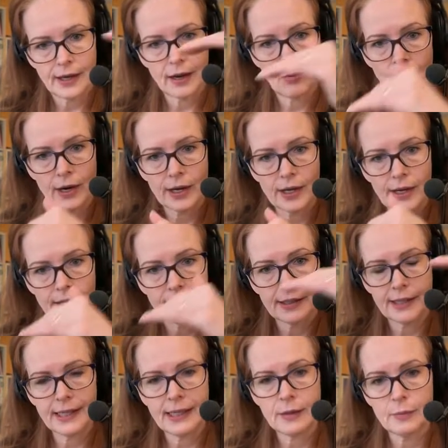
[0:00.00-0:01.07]
I wanna
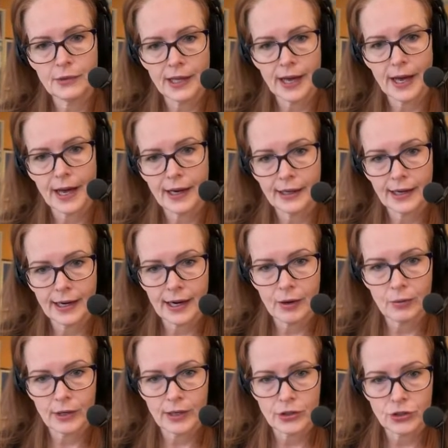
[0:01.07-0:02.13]
keep that and I
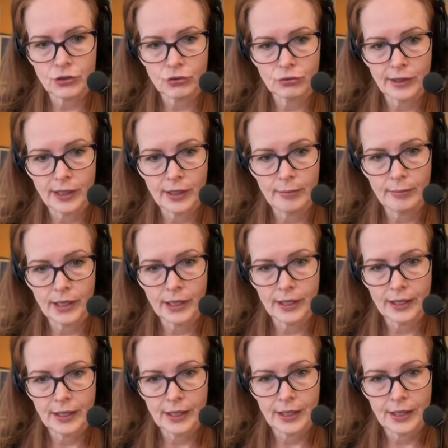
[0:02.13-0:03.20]
wanna trim
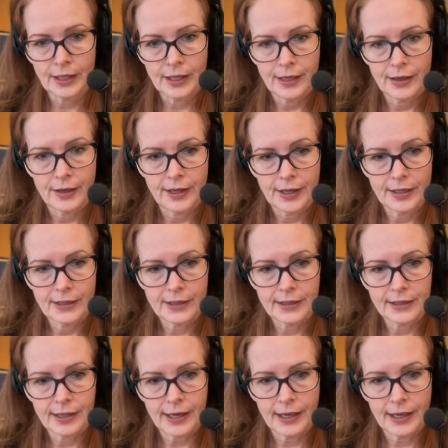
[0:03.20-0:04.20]
this.